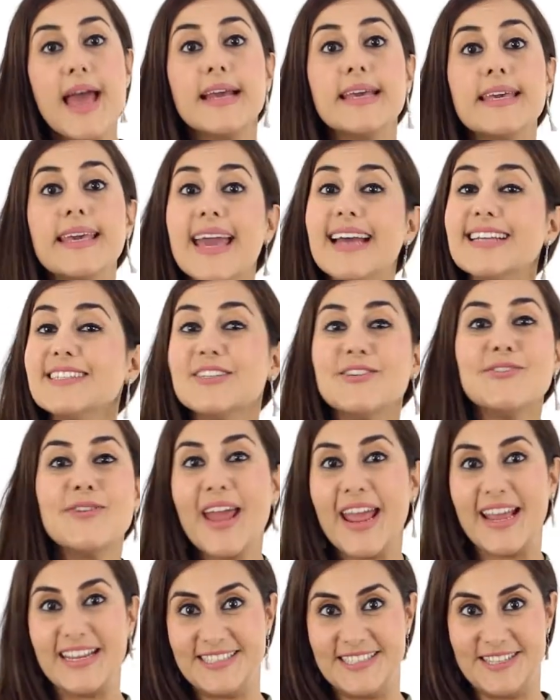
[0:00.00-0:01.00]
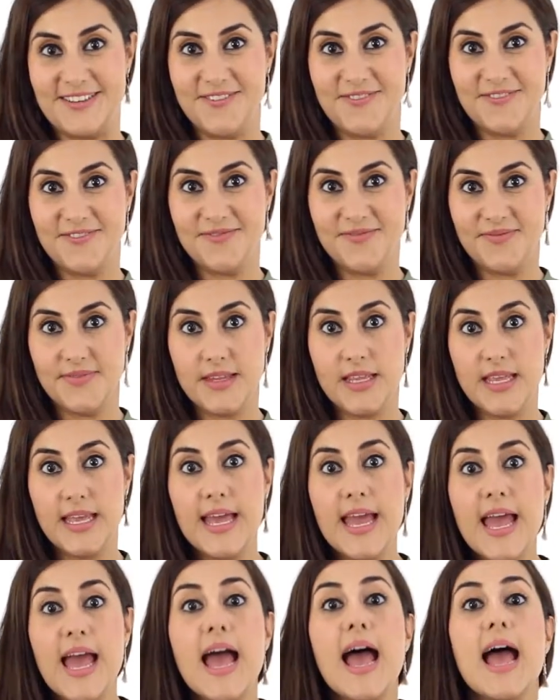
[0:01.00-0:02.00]
Get creative.
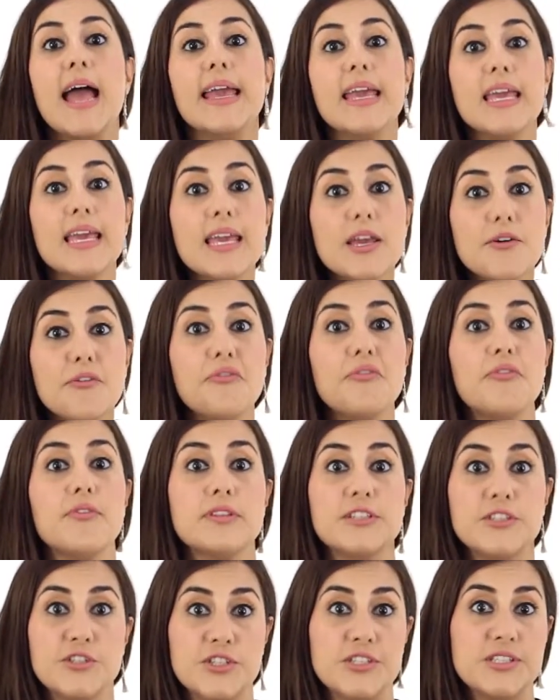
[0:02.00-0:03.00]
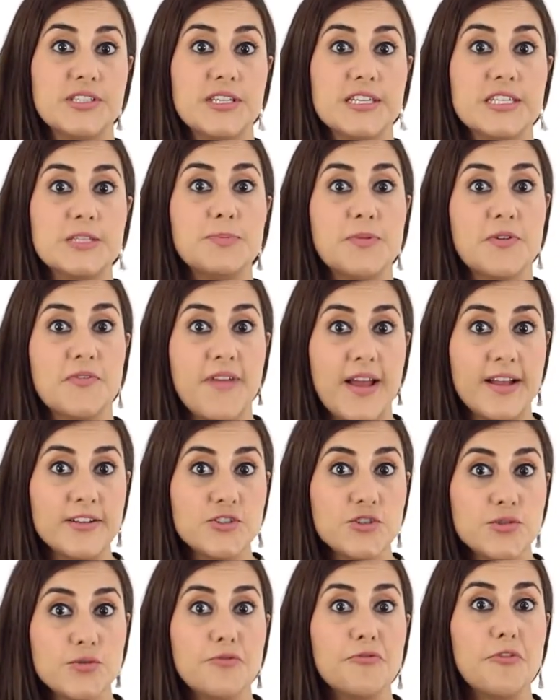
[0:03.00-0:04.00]
If logistics
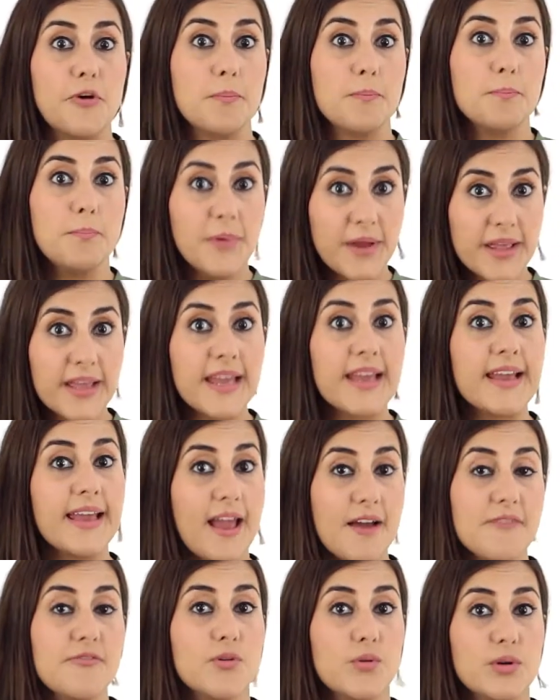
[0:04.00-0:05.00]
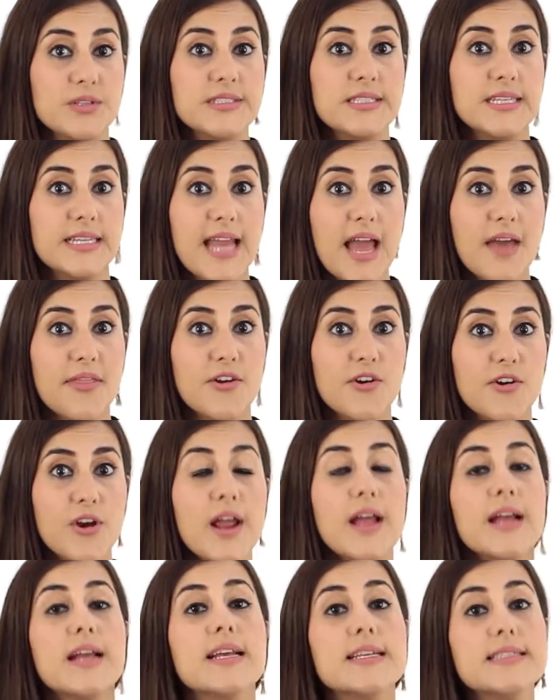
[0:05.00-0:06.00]
prevent you from bringing everyone together,
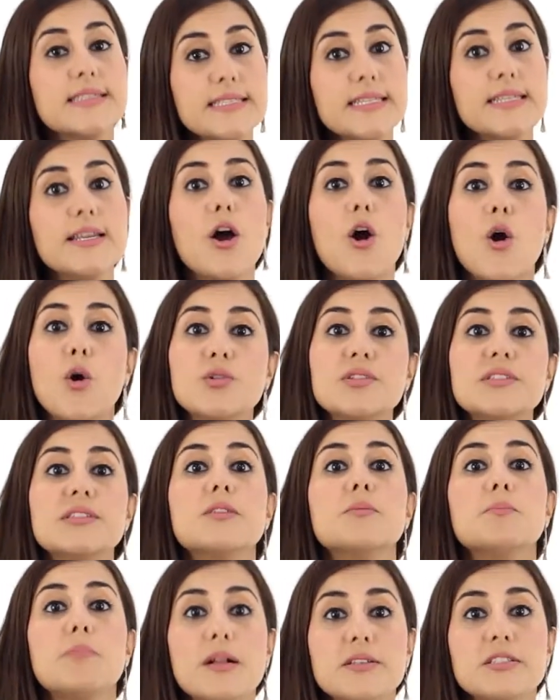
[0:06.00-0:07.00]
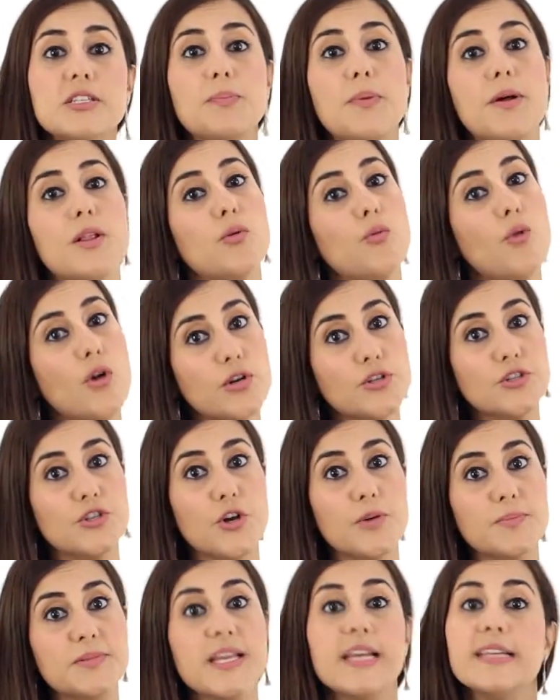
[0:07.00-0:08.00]
consider hosting multiple
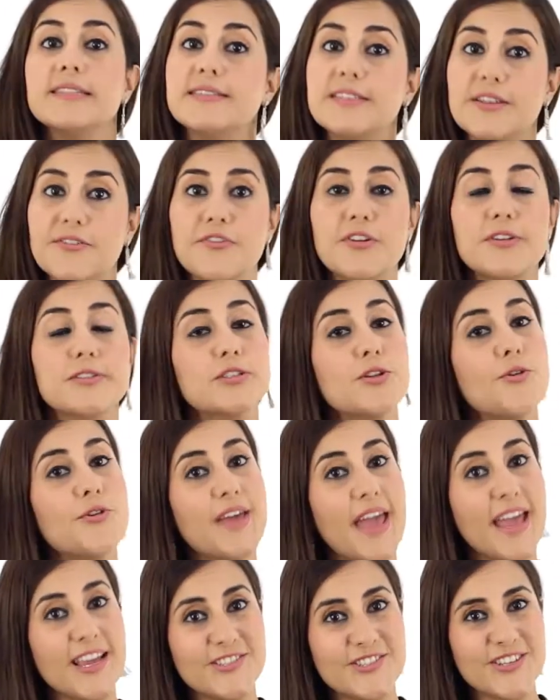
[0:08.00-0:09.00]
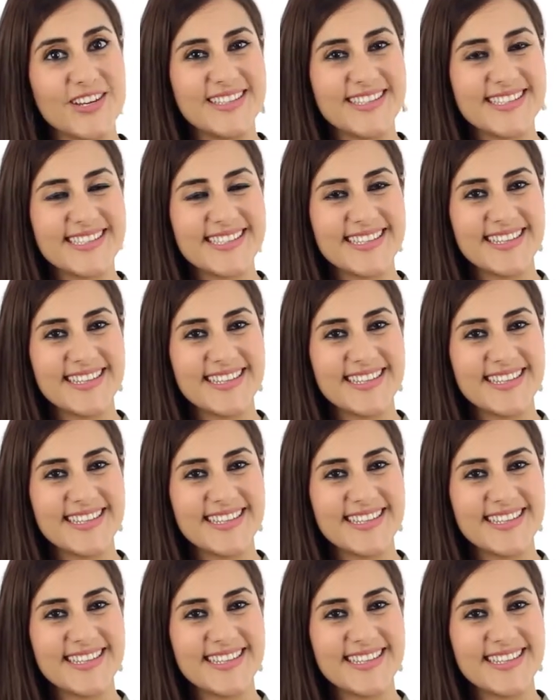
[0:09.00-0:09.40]
workshops in different locations.